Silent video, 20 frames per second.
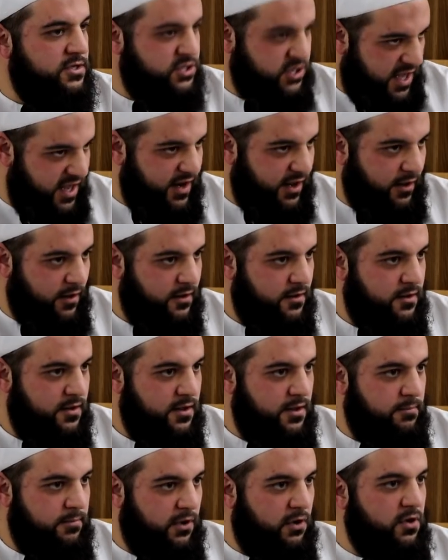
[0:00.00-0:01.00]
you get
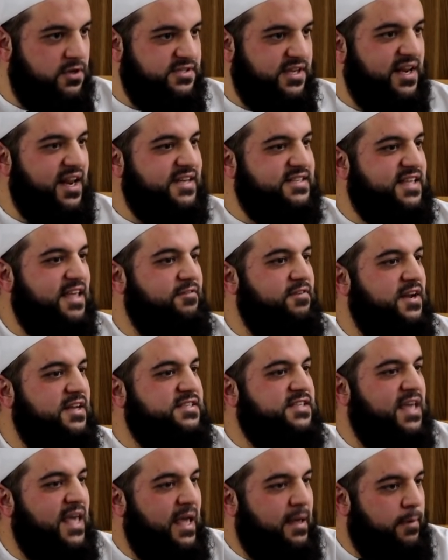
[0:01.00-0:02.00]
it? Because Allah's given
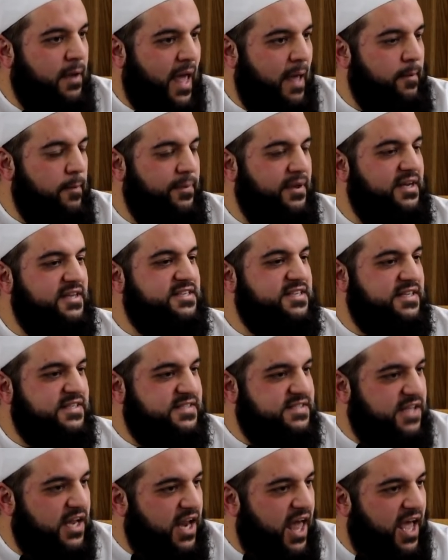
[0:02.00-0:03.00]
us capabilities,
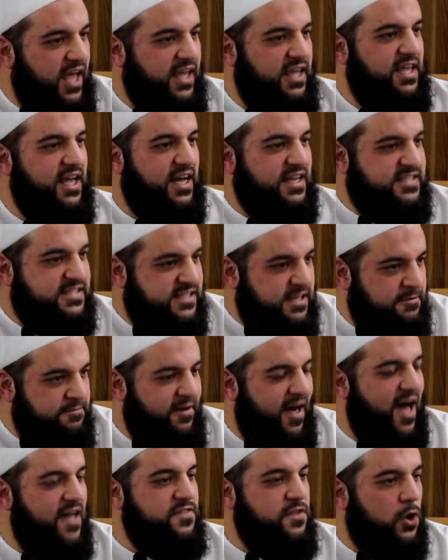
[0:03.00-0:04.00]
salahiyah,
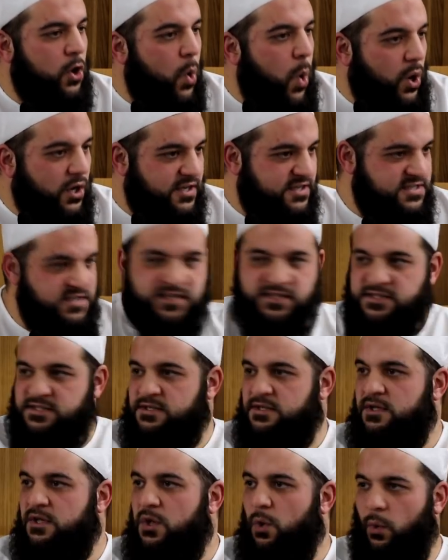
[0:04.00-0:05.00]
sifat and
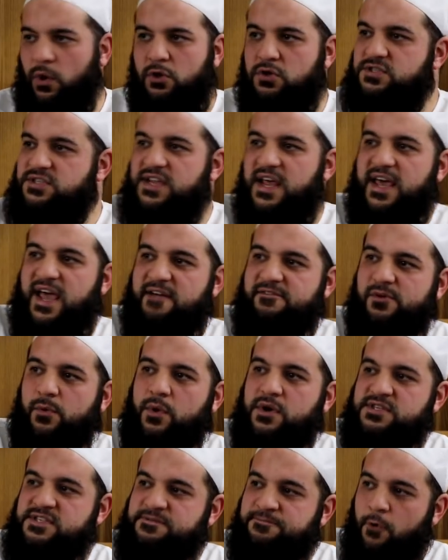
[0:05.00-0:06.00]
qualities. We're not saying
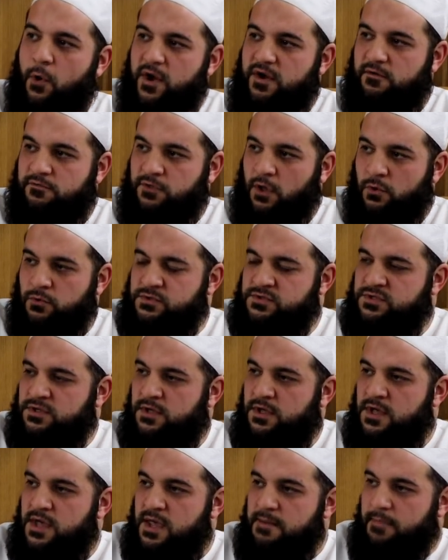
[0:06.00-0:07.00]
everyone's void of those,
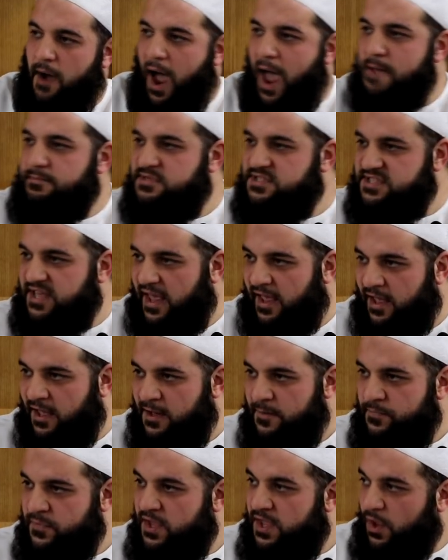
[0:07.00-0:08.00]
but I'm
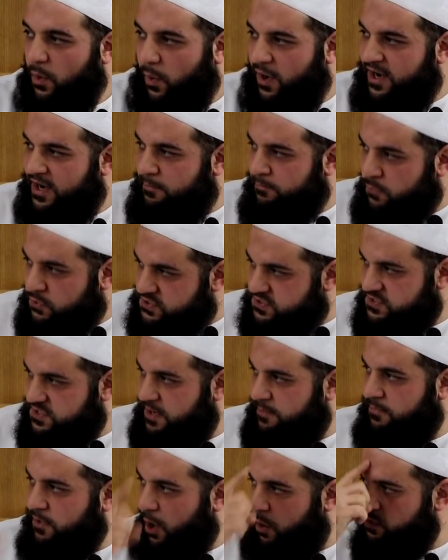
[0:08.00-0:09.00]
saying when a
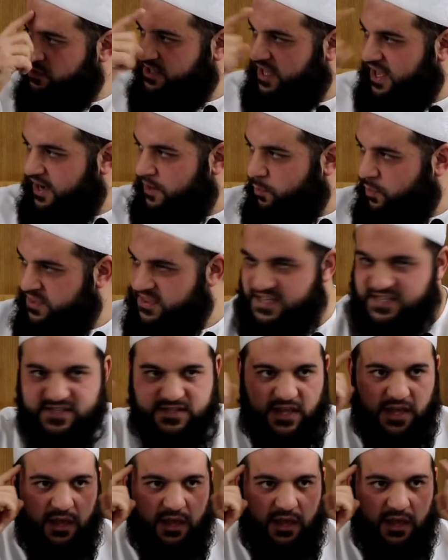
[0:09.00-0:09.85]
Muslim goes in with this